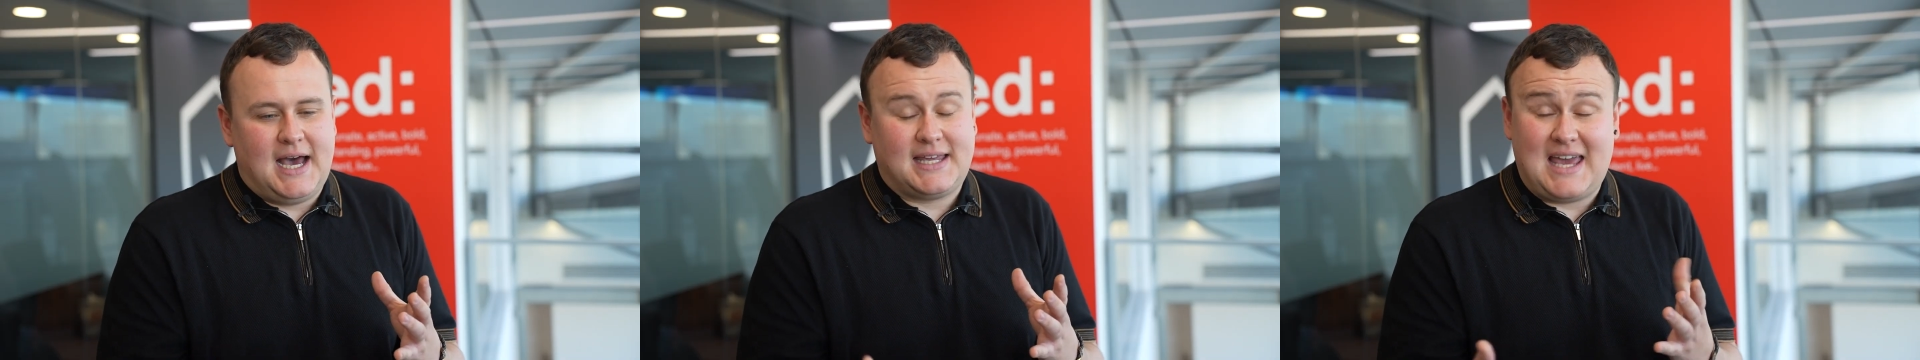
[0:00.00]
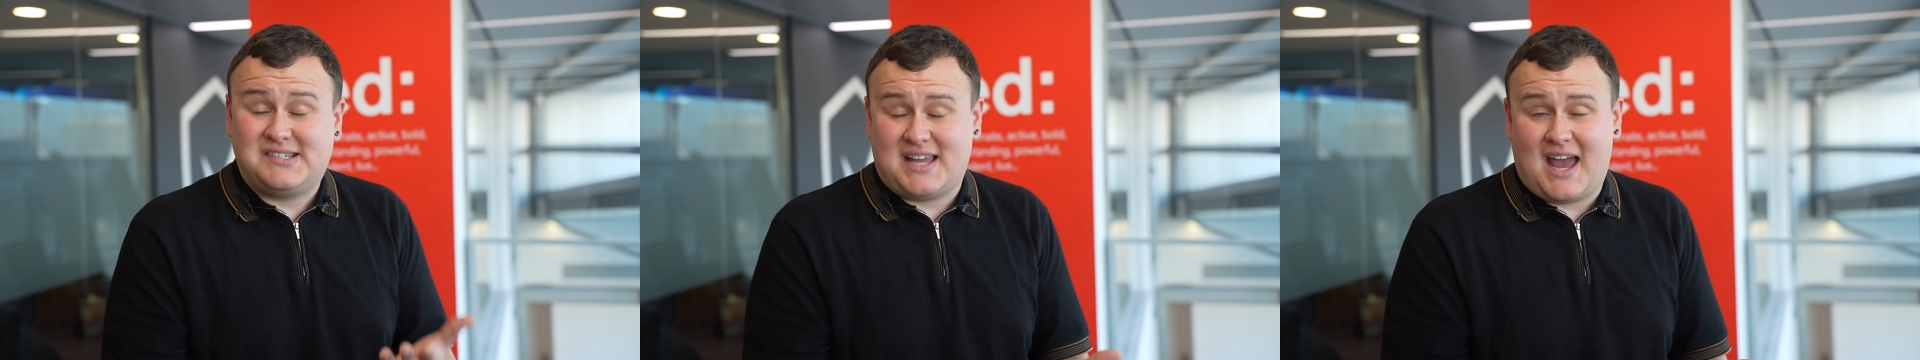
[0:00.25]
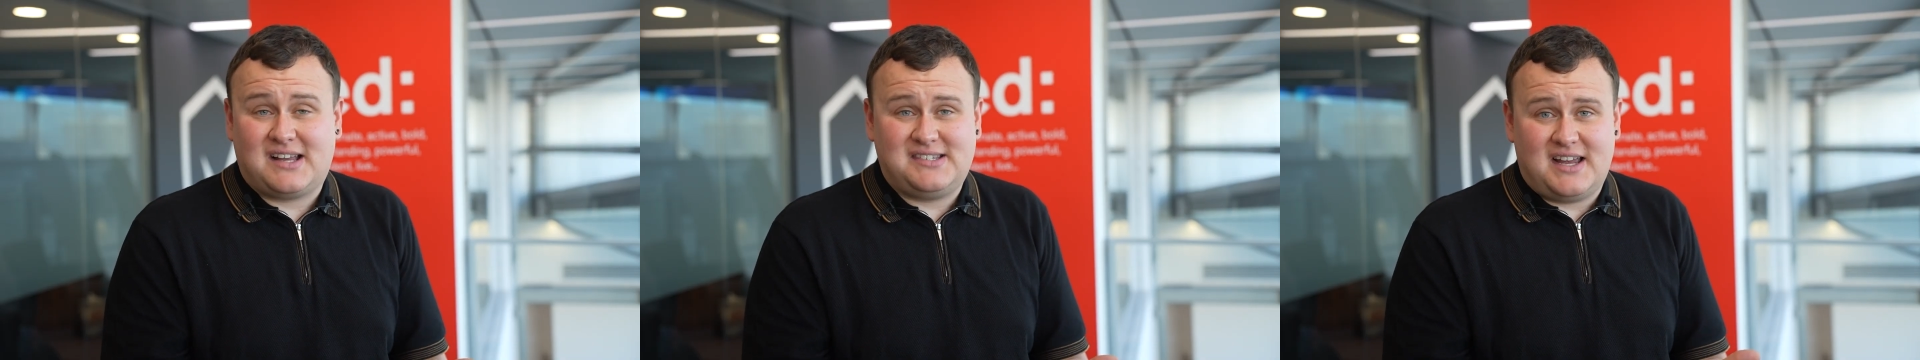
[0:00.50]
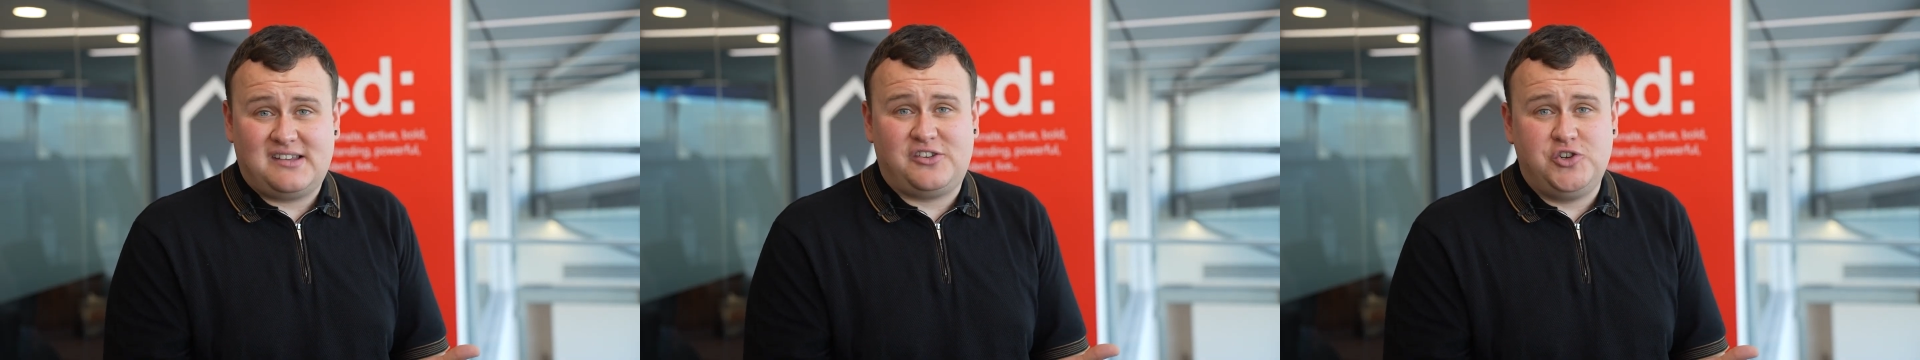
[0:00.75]
guest
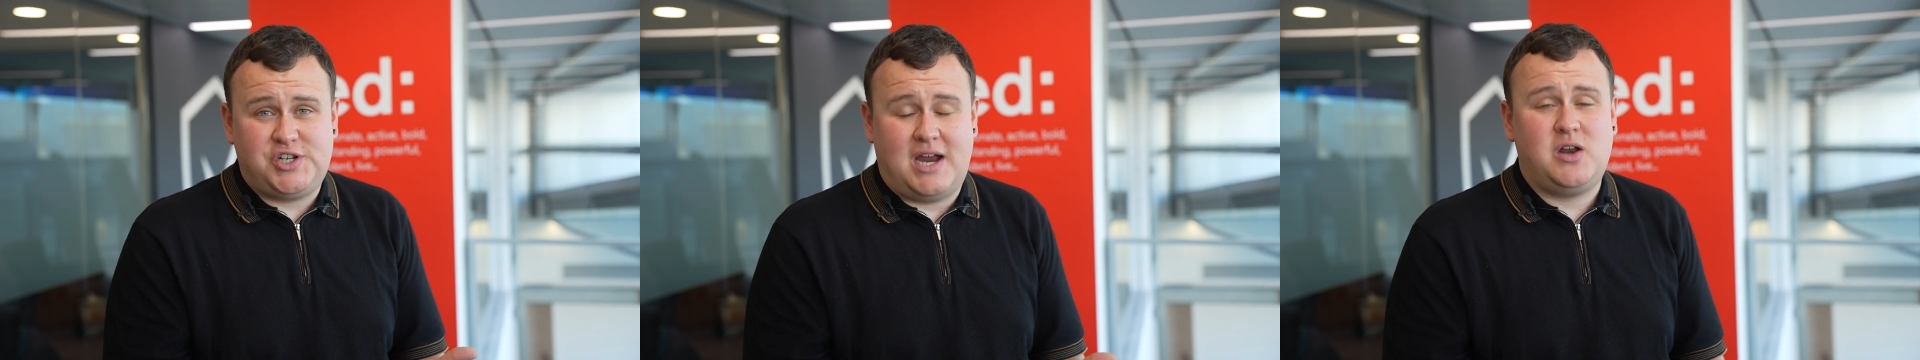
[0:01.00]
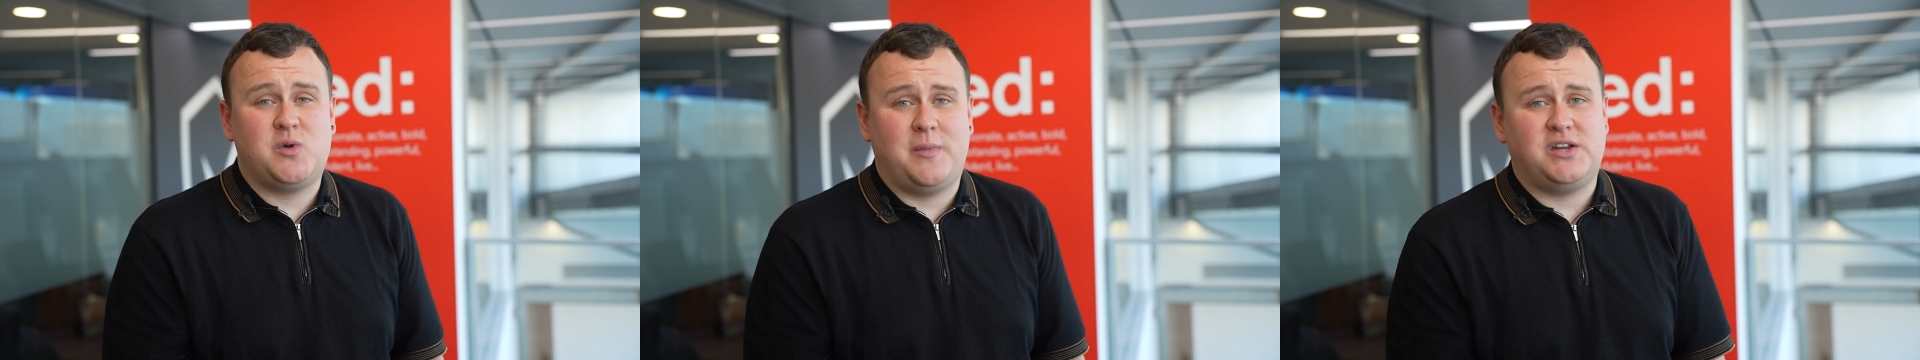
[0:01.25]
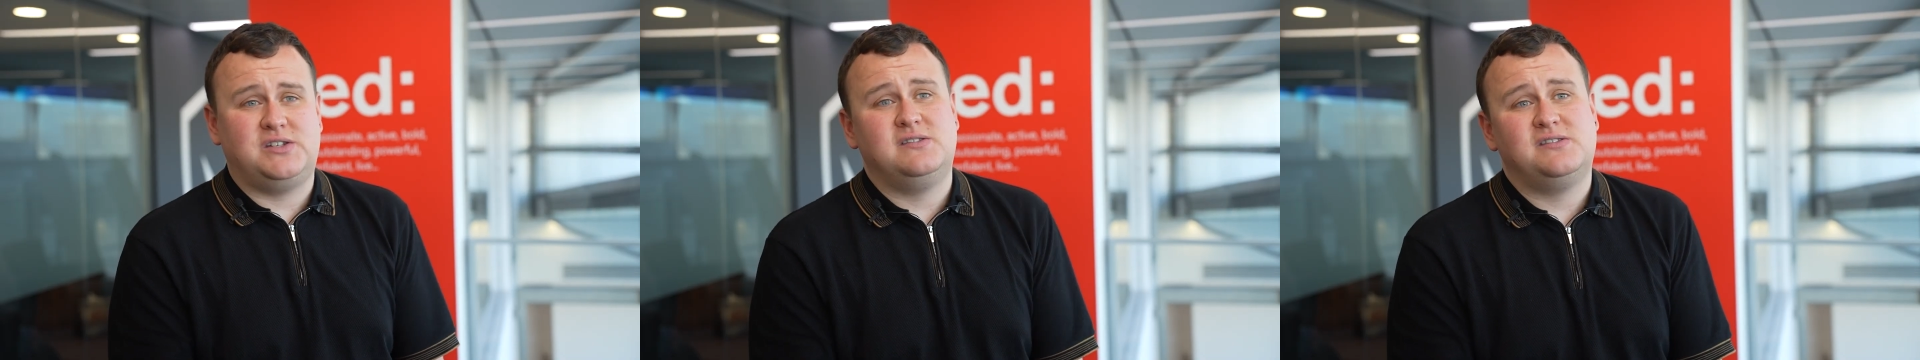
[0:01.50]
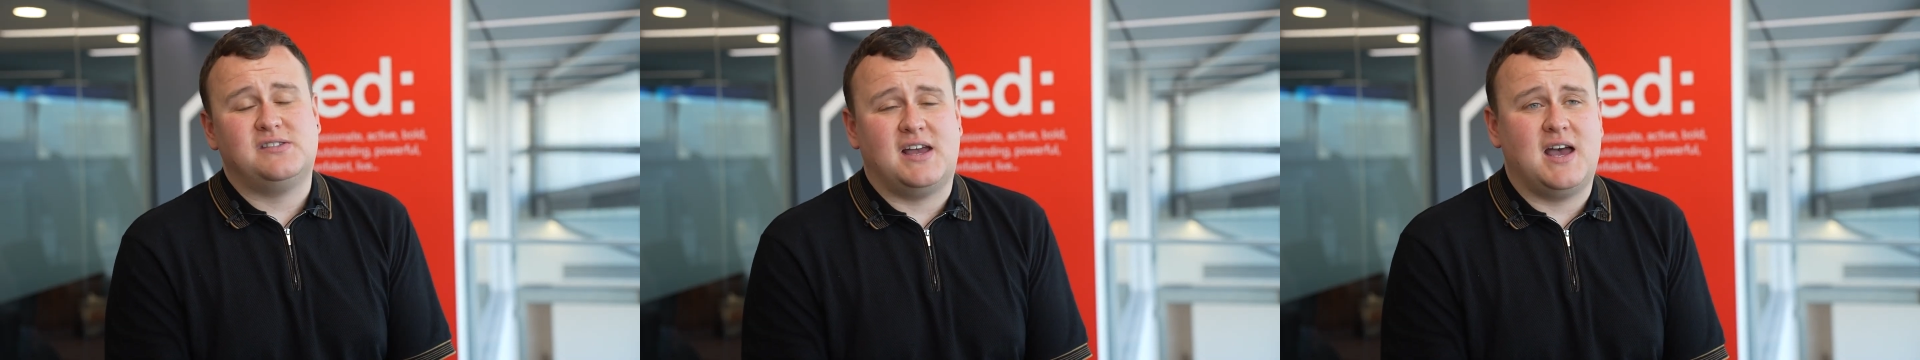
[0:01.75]
access and sharing
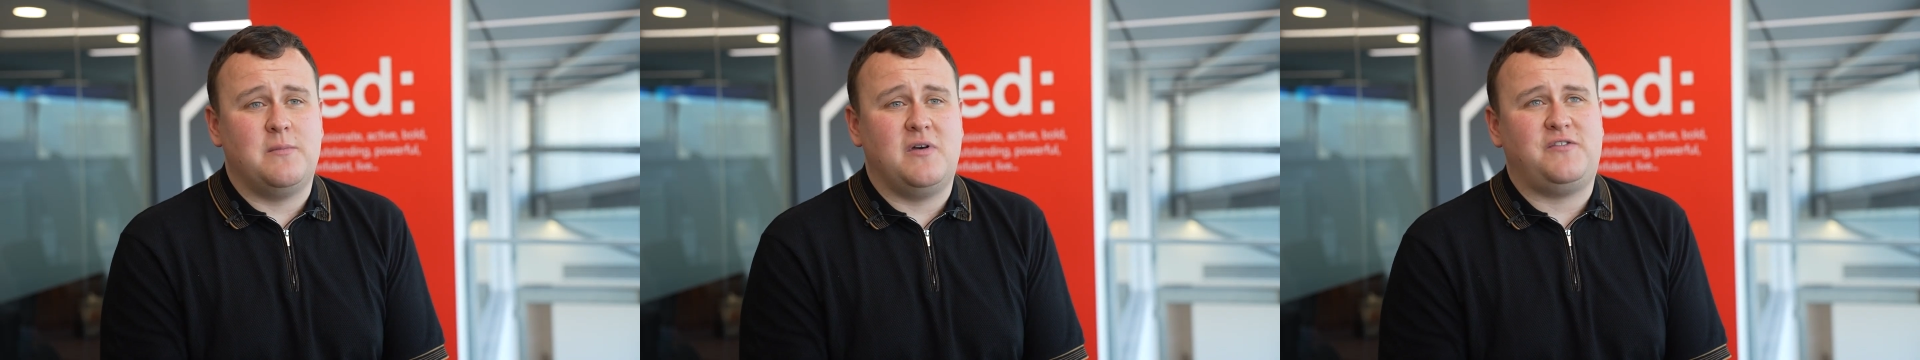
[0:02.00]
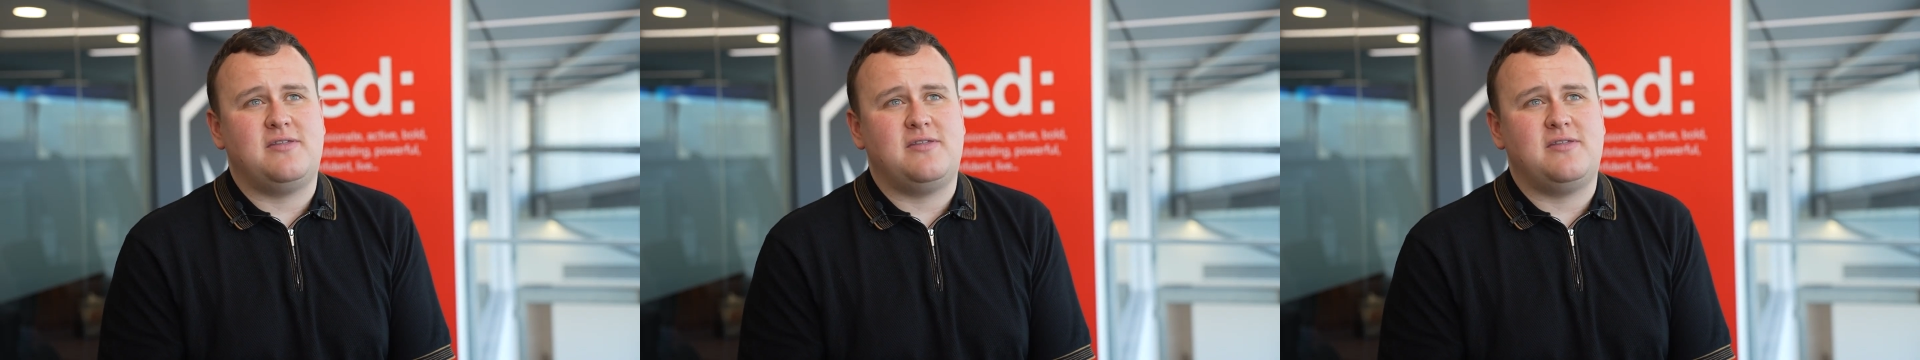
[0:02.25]
permissions. If